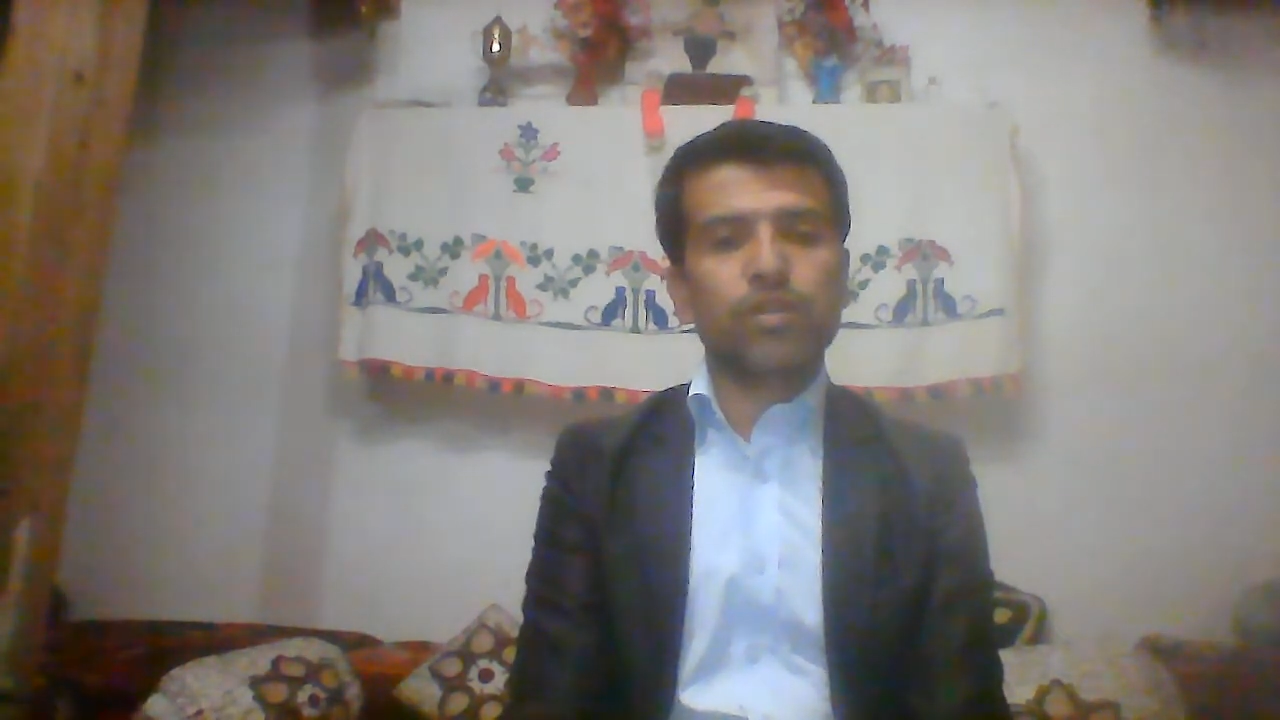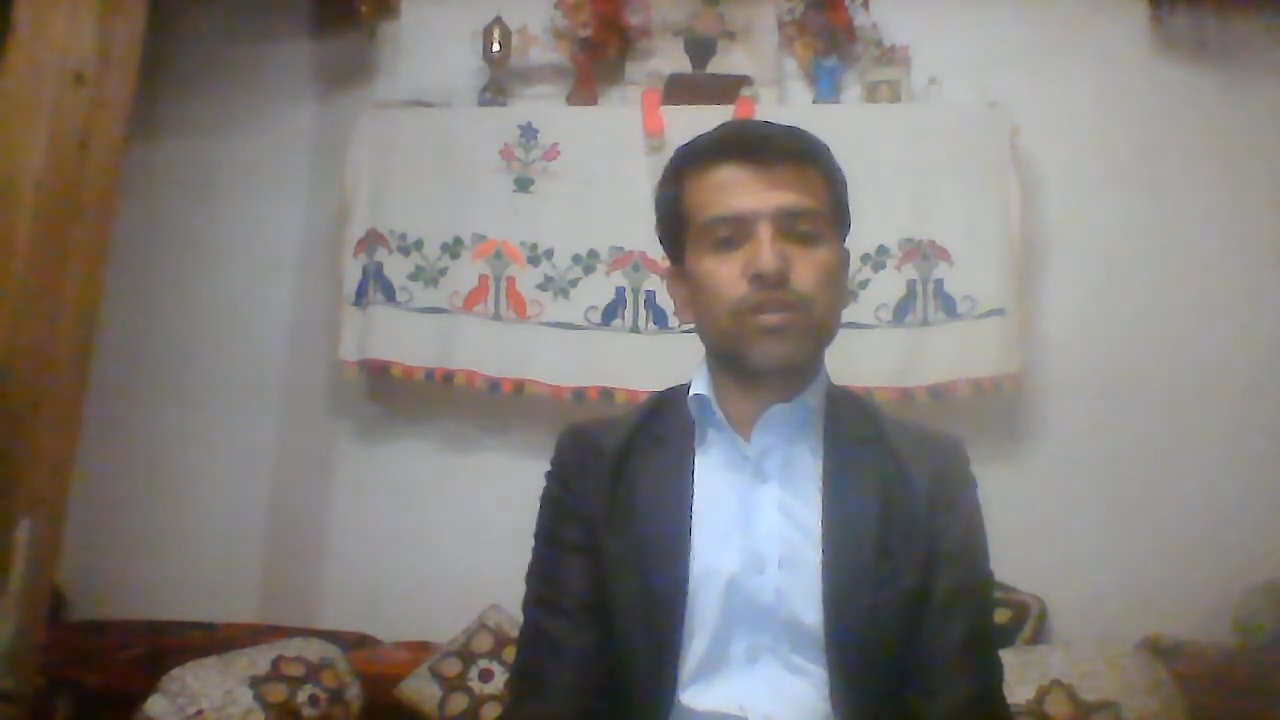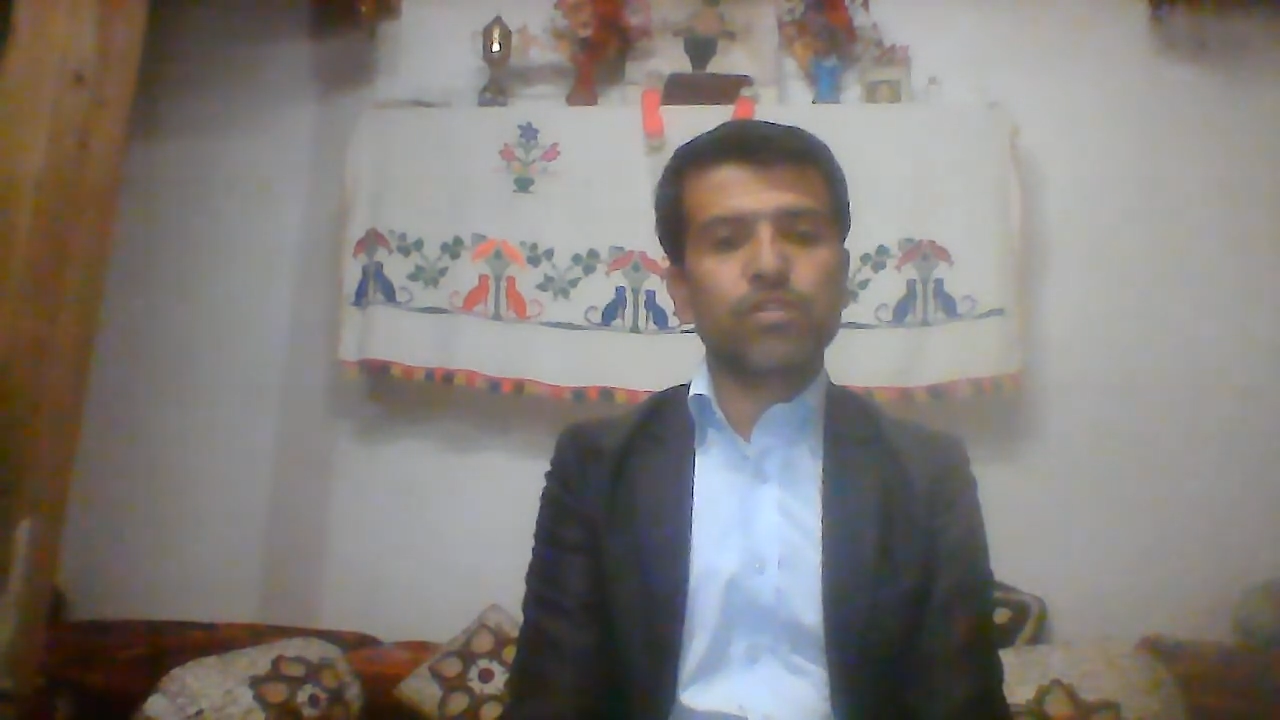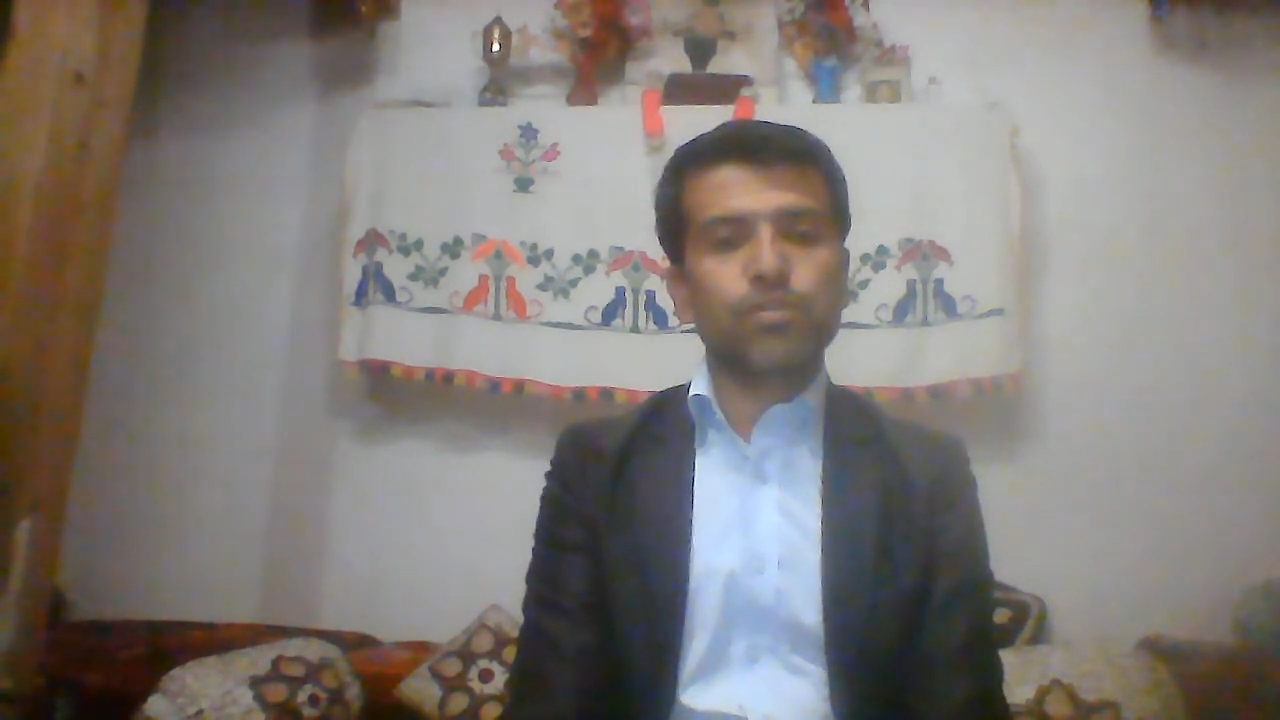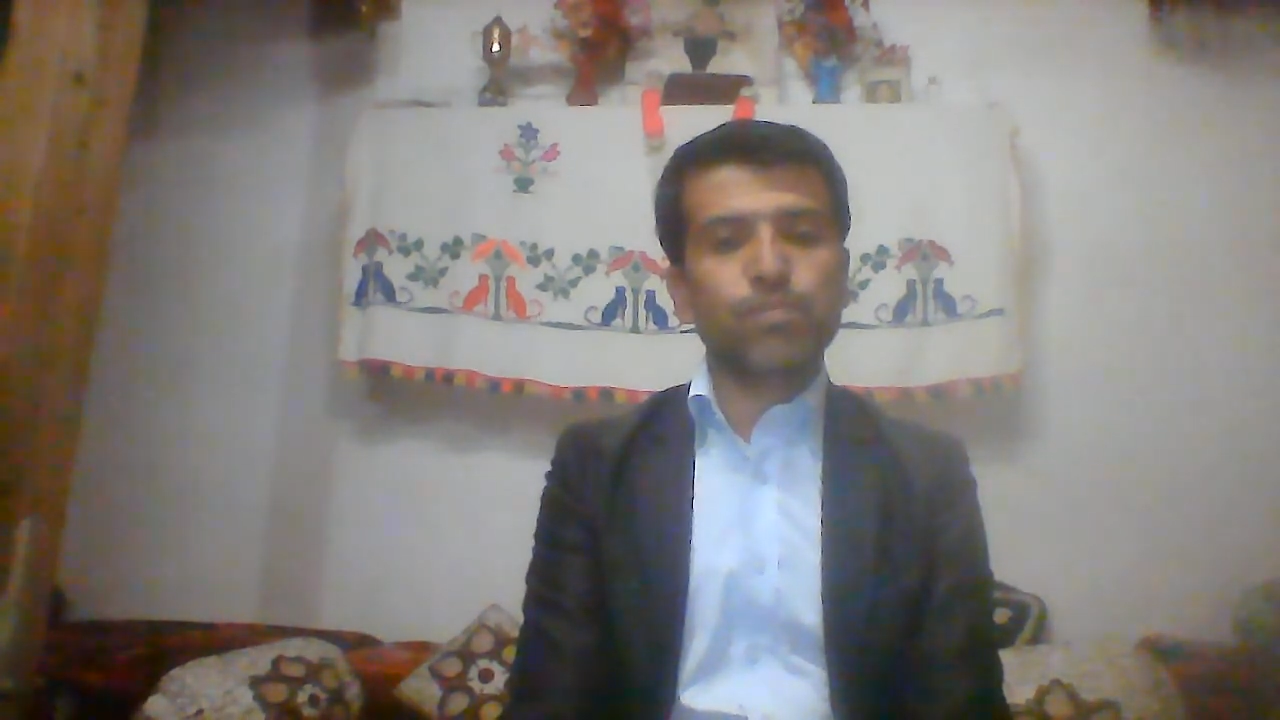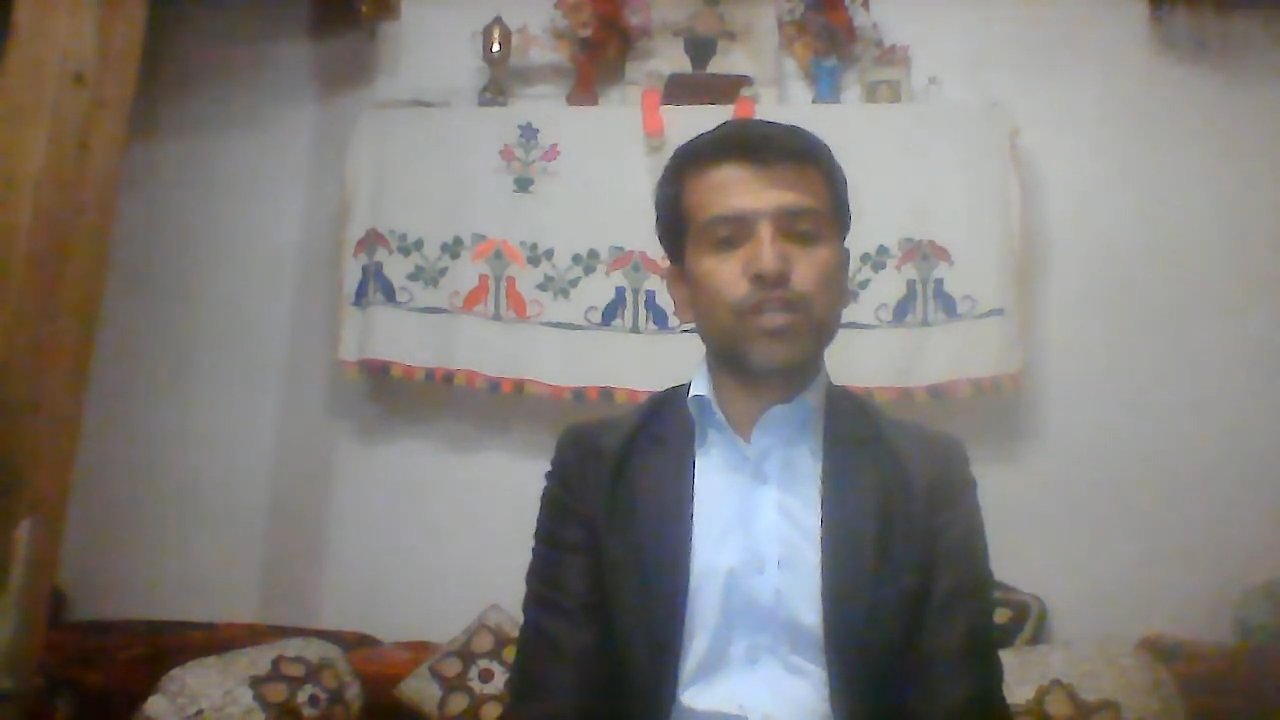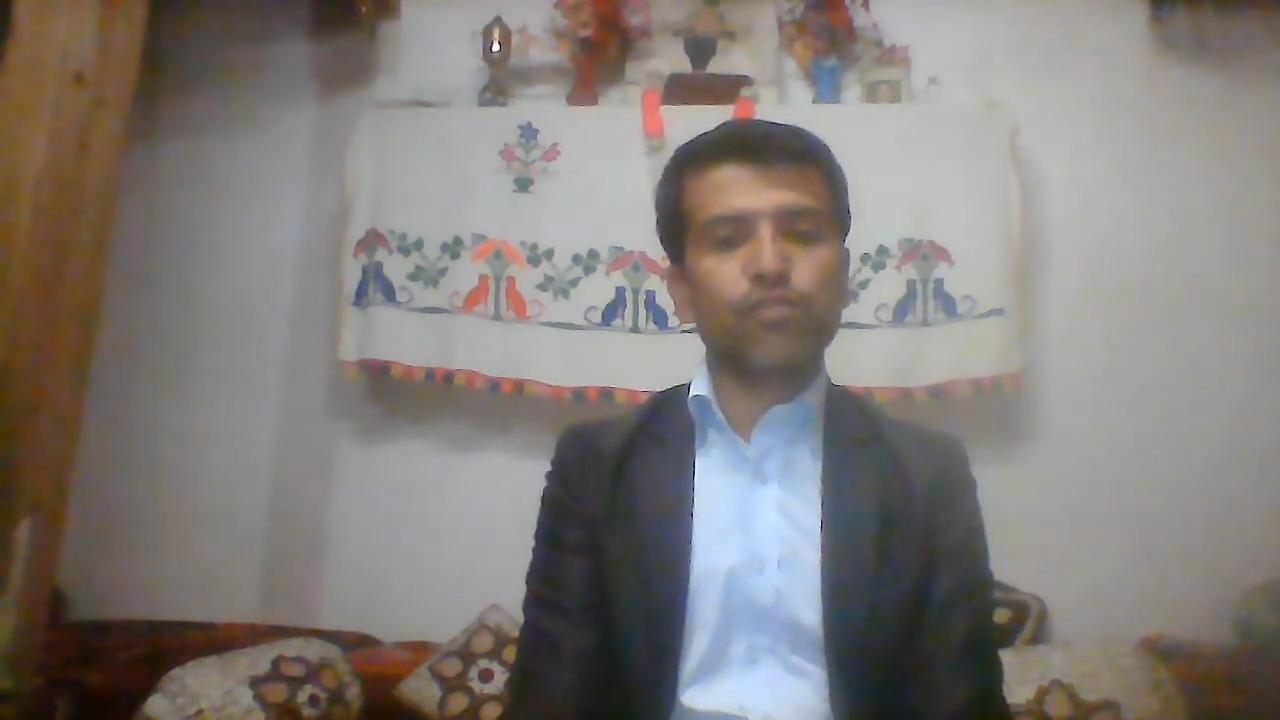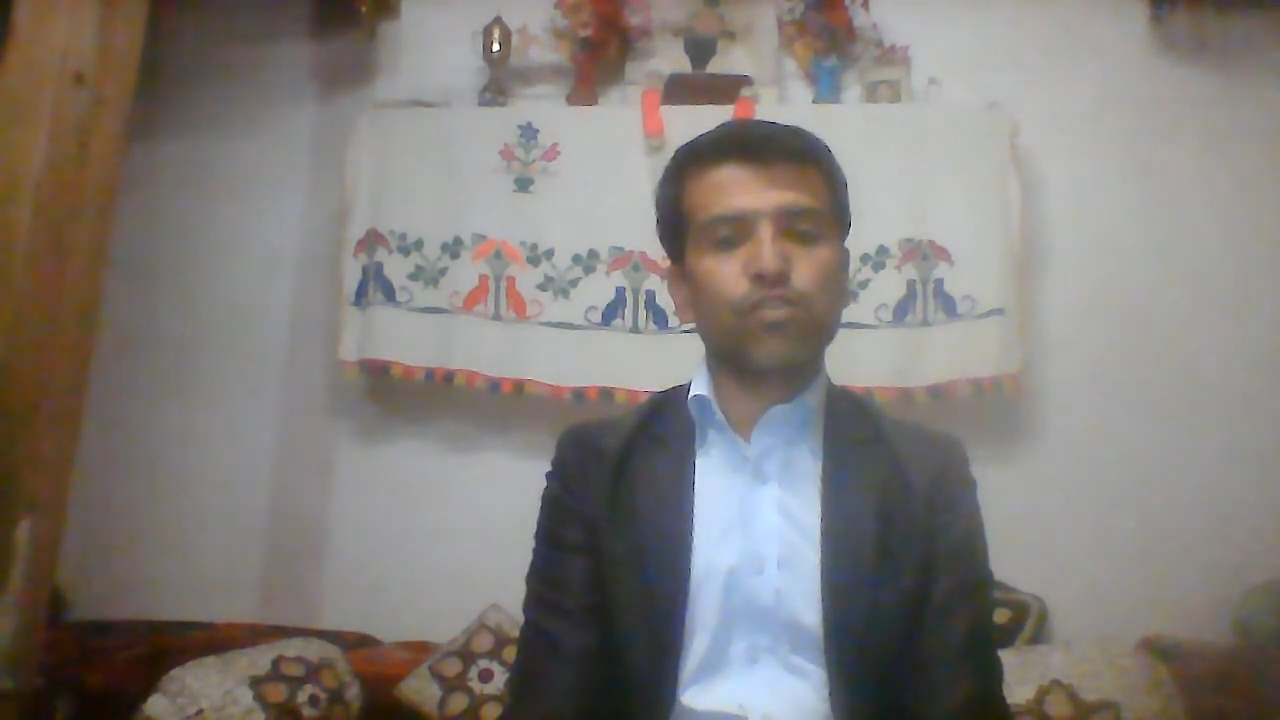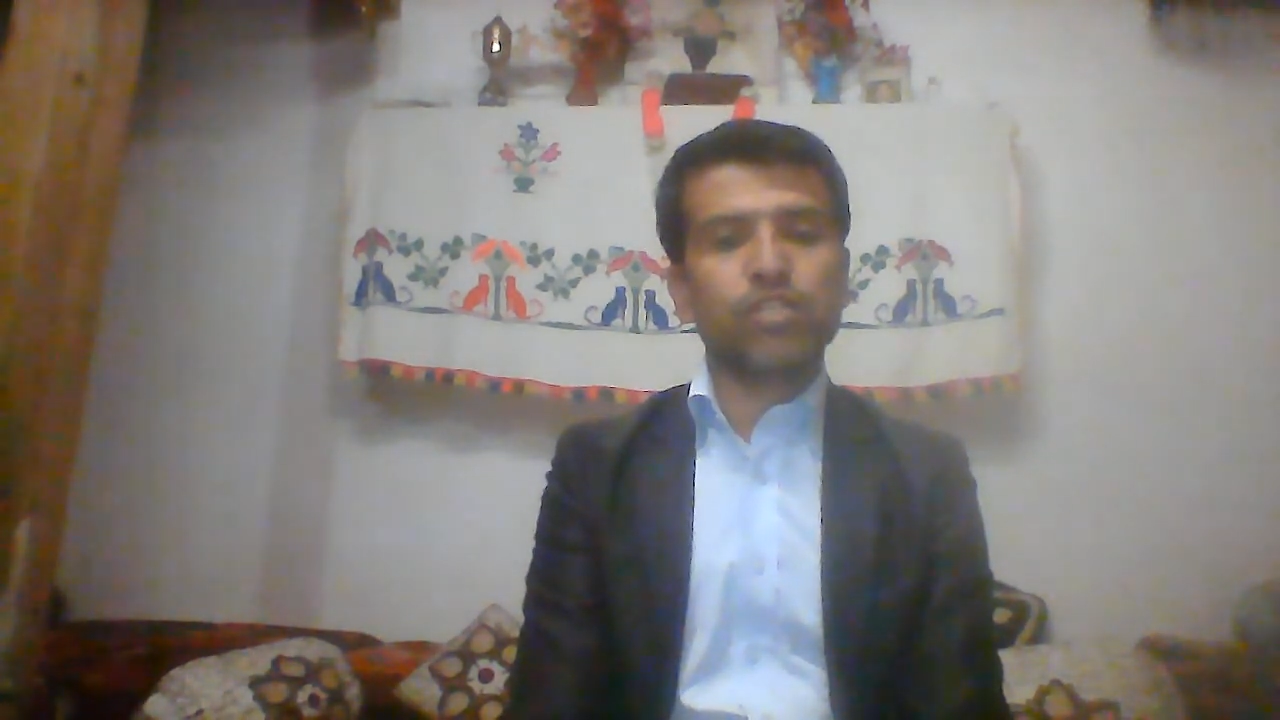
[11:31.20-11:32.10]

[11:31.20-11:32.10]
speak for